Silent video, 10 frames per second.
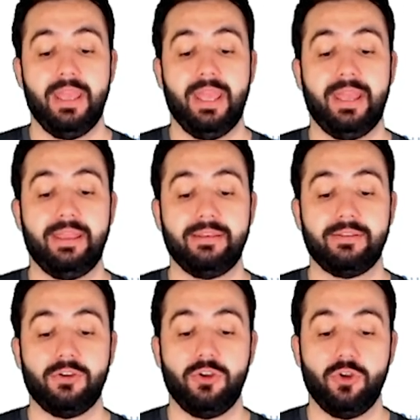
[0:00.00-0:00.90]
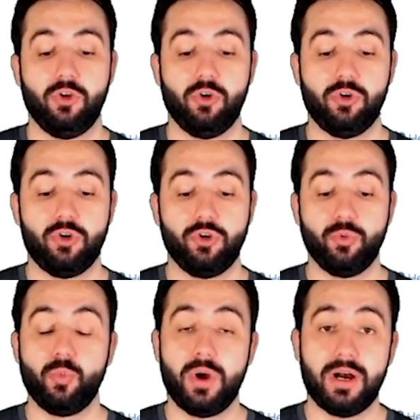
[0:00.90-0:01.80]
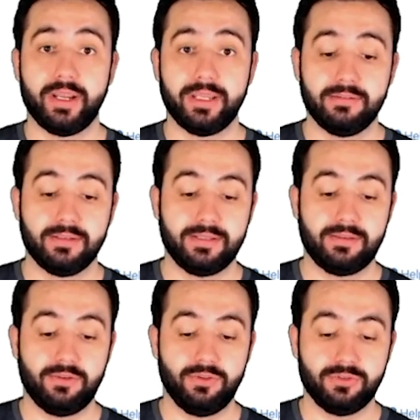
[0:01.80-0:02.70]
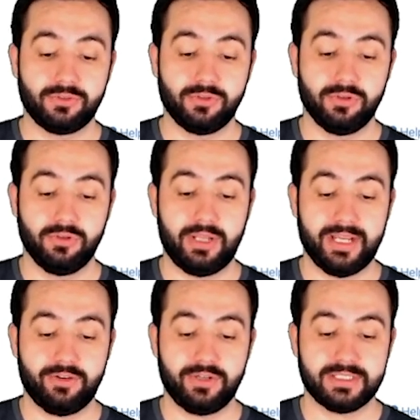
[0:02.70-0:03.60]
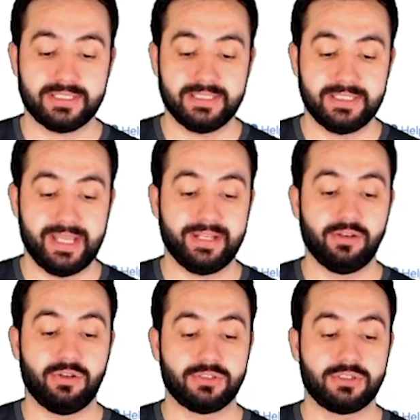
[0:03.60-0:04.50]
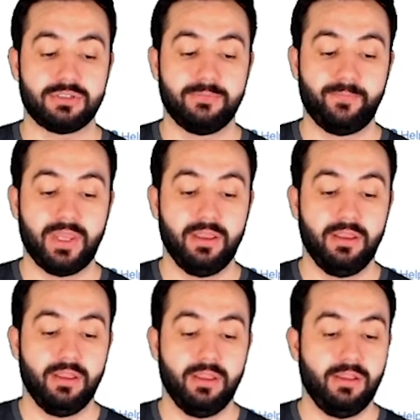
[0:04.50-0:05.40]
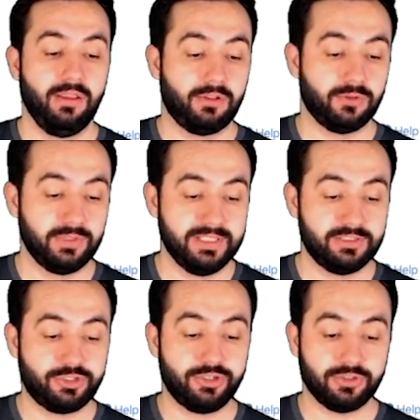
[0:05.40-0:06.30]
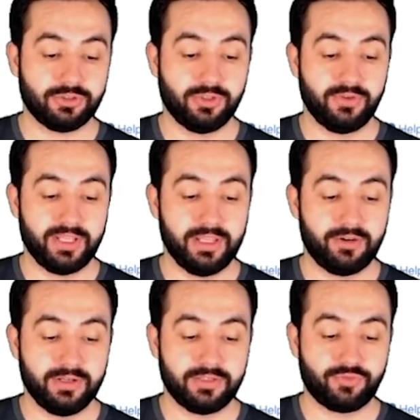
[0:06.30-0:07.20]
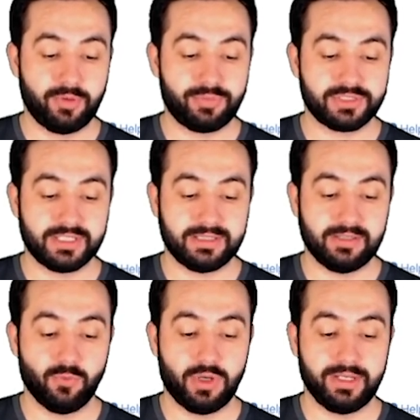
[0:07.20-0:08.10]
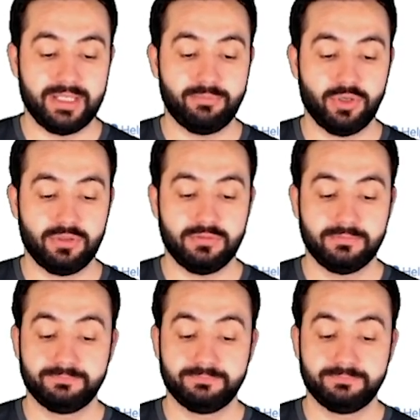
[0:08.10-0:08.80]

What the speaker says: And on y, let's use accuracy and loss. So each dot over here is representing one epoch.